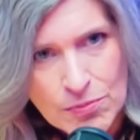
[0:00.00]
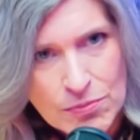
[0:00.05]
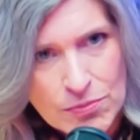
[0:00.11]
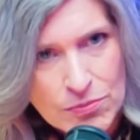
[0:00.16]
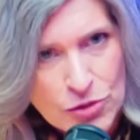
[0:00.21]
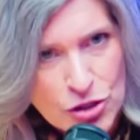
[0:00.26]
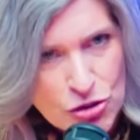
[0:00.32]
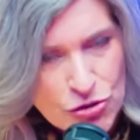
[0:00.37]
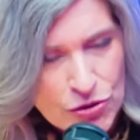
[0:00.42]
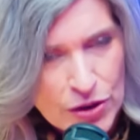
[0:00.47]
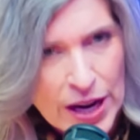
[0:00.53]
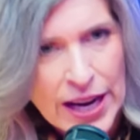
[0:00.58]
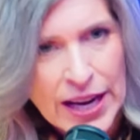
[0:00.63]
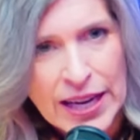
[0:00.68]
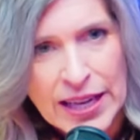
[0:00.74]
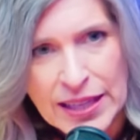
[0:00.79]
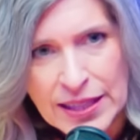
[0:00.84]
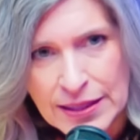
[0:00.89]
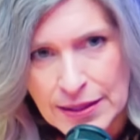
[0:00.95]

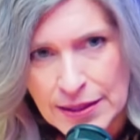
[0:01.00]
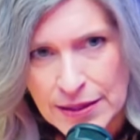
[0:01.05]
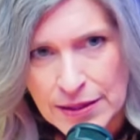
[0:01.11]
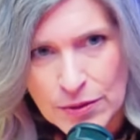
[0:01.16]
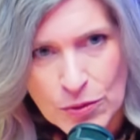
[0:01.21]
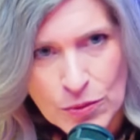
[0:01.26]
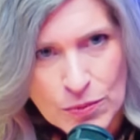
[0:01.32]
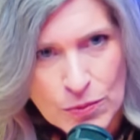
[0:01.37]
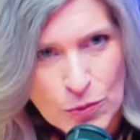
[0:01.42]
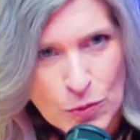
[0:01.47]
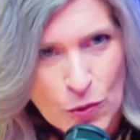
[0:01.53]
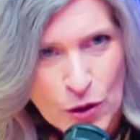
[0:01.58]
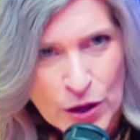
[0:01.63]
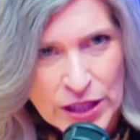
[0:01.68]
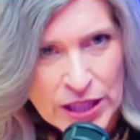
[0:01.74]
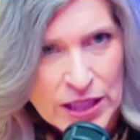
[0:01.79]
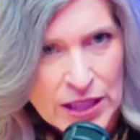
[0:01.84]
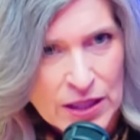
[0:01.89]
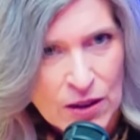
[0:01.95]
trade,
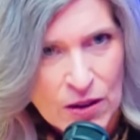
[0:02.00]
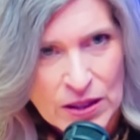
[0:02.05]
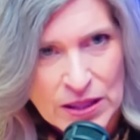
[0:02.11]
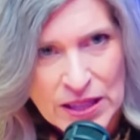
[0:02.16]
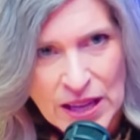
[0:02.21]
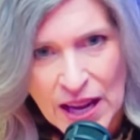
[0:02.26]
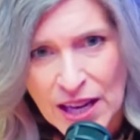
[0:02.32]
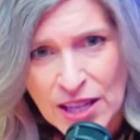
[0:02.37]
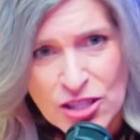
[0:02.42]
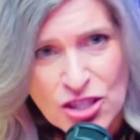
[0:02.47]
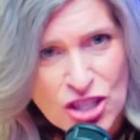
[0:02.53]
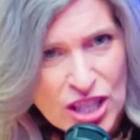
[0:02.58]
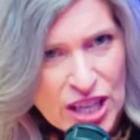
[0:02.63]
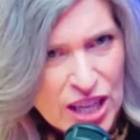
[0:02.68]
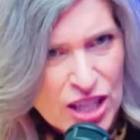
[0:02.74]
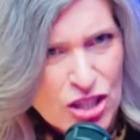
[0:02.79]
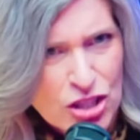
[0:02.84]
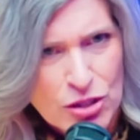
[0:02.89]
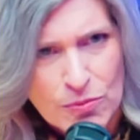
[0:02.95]
working on
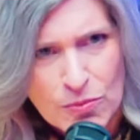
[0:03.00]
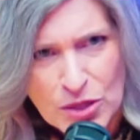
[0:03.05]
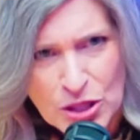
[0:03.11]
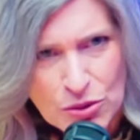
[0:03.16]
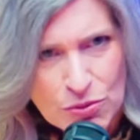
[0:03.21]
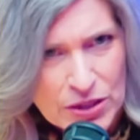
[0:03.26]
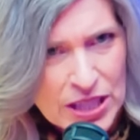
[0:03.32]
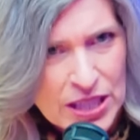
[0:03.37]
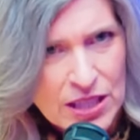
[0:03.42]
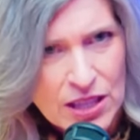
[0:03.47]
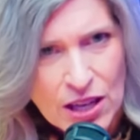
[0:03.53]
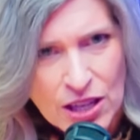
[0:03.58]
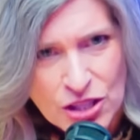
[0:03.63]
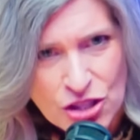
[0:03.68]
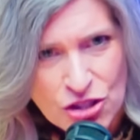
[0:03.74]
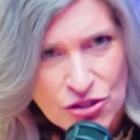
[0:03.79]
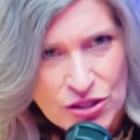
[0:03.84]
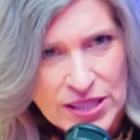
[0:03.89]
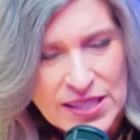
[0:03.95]
education between
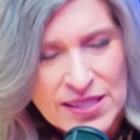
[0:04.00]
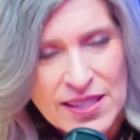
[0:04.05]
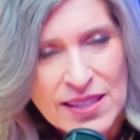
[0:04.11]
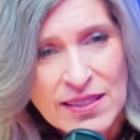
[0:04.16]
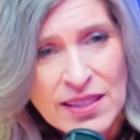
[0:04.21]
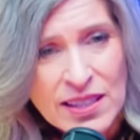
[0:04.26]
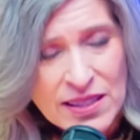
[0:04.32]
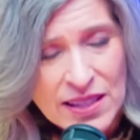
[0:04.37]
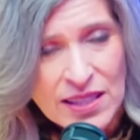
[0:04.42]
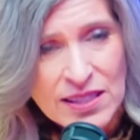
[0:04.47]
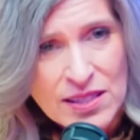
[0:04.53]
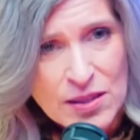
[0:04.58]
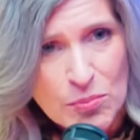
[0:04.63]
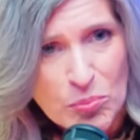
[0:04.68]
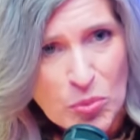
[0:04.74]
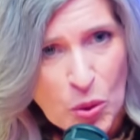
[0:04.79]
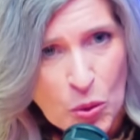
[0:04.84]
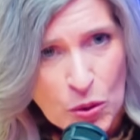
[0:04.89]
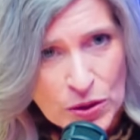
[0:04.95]
countries. I think that's
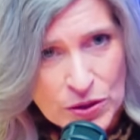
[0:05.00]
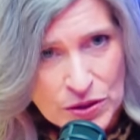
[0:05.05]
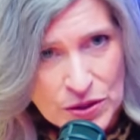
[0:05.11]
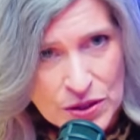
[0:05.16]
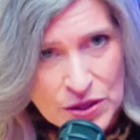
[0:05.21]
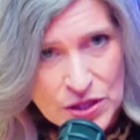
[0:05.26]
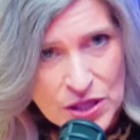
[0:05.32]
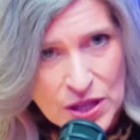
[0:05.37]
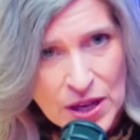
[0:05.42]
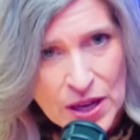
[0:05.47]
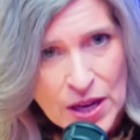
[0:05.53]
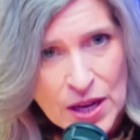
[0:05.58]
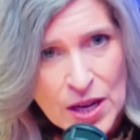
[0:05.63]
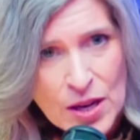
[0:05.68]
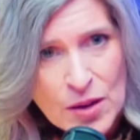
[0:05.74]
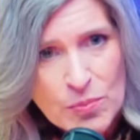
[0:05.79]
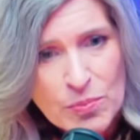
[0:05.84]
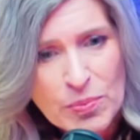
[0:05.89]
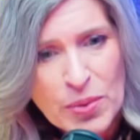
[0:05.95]
important.
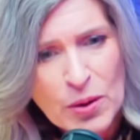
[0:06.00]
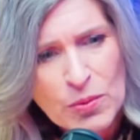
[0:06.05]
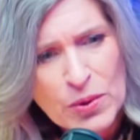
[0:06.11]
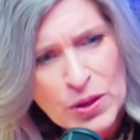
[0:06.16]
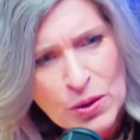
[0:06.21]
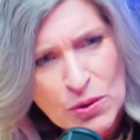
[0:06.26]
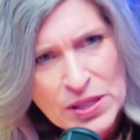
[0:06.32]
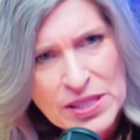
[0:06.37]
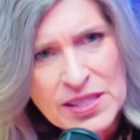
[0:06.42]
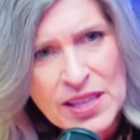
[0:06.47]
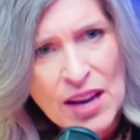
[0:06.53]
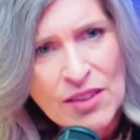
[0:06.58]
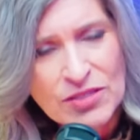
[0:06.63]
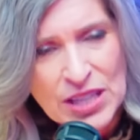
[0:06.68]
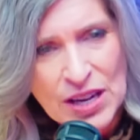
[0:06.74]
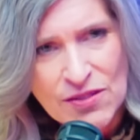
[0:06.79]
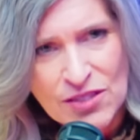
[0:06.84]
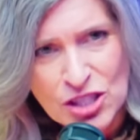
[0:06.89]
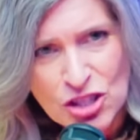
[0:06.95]
But we always have
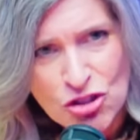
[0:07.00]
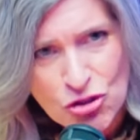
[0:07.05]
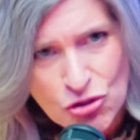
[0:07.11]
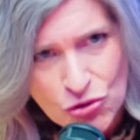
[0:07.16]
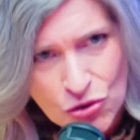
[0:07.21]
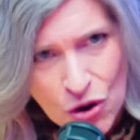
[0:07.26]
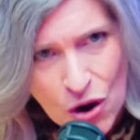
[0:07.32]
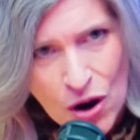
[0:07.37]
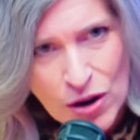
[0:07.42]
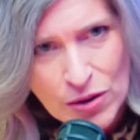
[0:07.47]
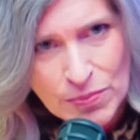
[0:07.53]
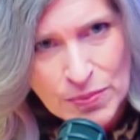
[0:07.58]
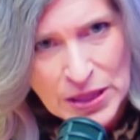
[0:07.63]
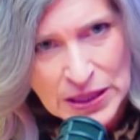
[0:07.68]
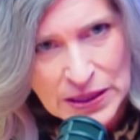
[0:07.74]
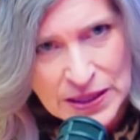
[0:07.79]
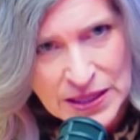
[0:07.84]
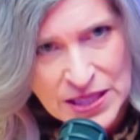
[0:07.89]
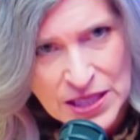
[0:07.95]
to have a strong
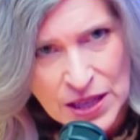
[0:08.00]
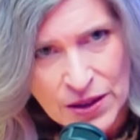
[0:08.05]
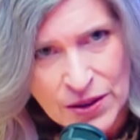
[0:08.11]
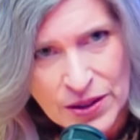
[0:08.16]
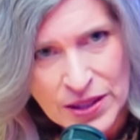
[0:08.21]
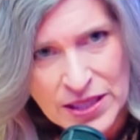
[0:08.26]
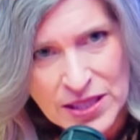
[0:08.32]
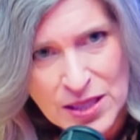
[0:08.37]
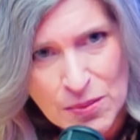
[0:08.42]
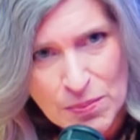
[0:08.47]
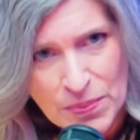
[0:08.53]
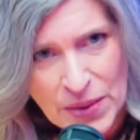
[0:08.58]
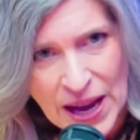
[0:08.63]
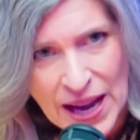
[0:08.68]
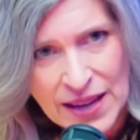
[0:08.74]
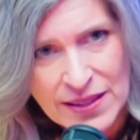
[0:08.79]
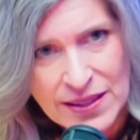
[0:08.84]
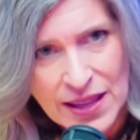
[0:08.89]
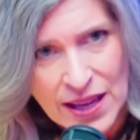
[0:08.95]
military to
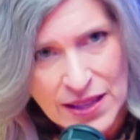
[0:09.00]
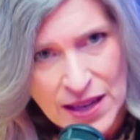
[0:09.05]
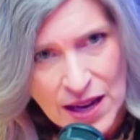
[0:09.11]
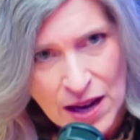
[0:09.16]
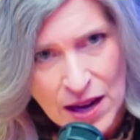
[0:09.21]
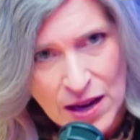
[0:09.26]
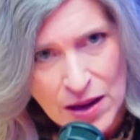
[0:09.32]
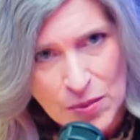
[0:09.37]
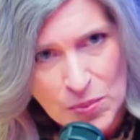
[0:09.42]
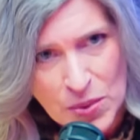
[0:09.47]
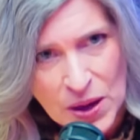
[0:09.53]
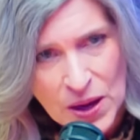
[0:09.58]
back that up.